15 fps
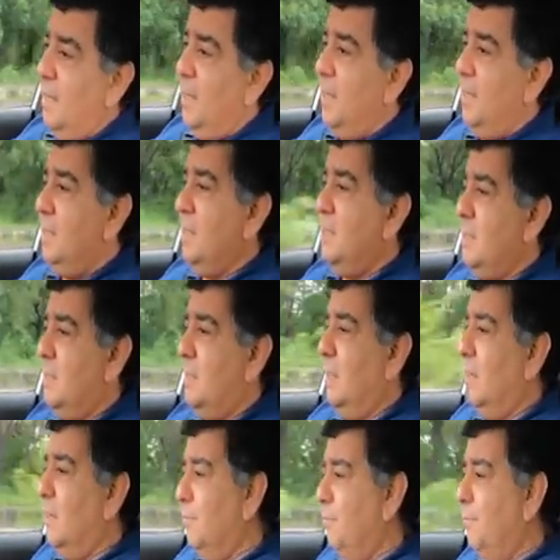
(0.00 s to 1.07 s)
is
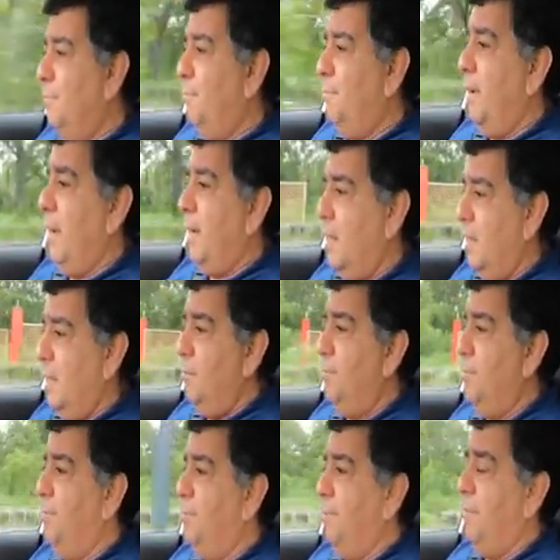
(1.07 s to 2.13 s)
a very,
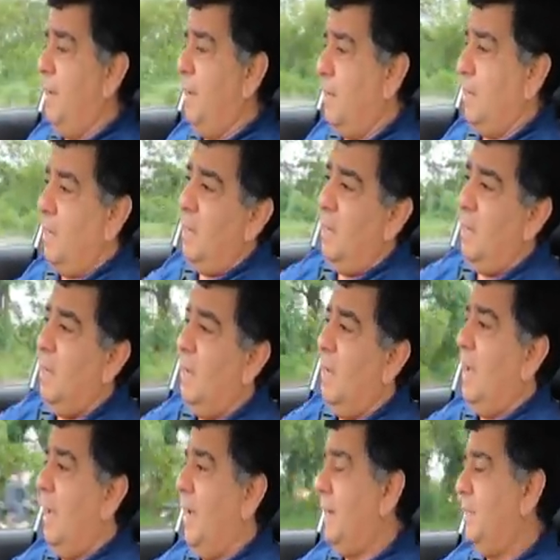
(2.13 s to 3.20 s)
very
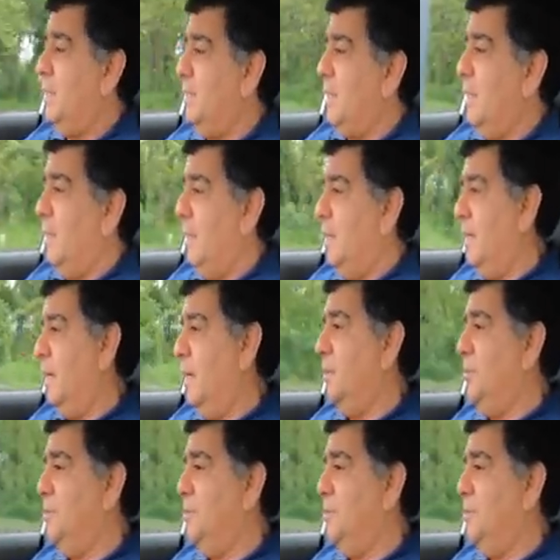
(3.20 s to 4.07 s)
entertaining car